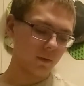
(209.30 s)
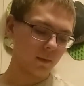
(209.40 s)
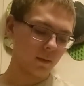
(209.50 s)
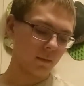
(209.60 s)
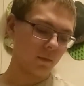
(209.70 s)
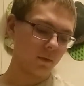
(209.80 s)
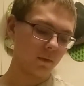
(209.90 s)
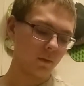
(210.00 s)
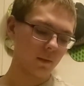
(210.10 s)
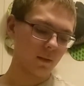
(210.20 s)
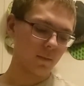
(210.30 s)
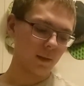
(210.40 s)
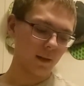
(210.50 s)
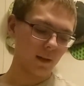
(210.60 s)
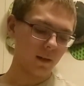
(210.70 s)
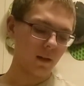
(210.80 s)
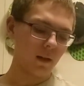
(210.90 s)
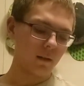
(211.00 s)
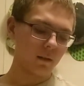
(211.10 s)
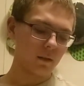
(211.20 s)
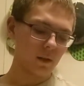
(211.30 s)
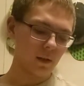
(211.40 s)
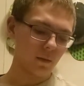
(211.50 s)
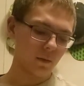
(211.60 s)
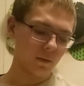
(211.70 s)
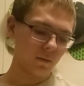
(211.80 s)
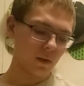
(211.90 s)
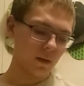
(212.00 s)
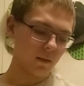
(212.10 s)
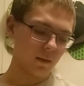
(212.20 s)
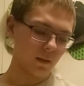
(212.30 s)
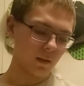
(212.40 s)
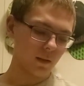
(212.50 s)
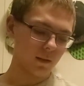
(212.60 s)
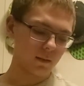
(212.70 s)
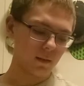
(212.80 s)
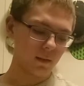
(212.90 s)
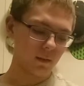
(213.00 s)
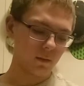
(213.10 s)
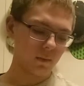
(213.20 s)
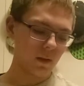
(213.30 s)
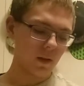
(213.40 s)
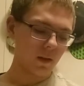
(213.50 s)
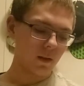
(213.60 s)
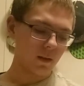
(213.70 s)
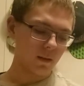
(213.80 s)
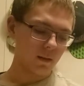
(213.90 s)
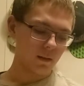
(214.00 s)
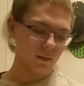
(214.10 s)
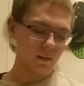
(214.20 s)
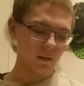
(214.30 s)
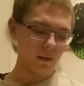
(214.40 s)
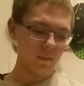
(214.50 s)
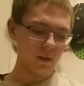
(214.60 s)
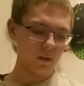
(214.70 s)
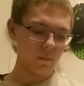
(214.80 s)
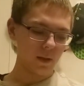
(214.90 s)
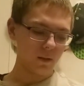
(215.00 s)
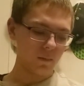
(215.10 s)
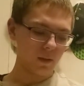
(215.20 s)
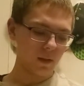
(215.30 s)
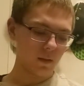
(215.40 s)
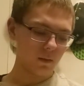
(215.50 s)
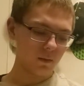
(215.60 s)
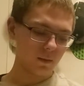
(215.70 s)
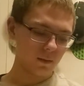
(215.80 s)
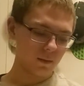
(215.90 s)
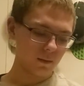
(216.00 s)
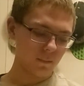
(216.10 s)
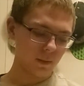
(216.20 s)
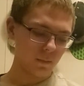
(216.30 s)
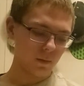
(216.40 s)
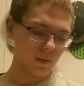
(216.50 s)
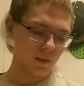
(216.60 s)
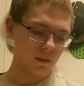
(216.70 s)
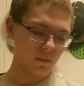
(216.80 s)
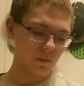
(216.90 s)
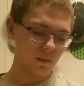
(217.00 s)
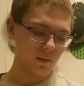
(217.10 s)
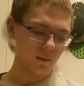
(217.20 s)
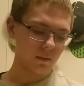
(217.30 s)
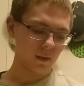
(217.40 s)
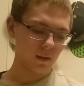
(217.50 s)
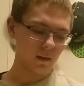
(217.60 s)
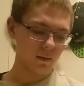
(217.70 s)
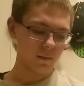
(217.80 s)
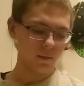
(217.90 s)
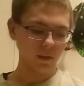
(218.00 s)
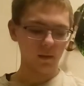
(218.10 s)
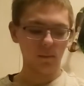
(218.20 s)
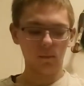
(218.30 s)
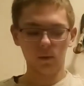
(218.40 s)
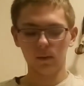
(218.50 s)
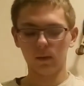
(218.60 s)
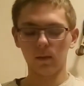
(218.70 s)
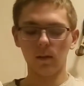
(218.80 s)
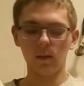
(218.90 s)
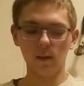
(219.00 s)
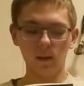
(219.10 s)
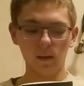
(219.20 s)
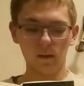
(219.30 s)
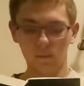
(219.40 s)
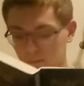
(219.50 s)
then Moses went back to Jethro, his father-in-law, and said to him, "Let me go back to my own people in Egypt to see if any of them are still alive."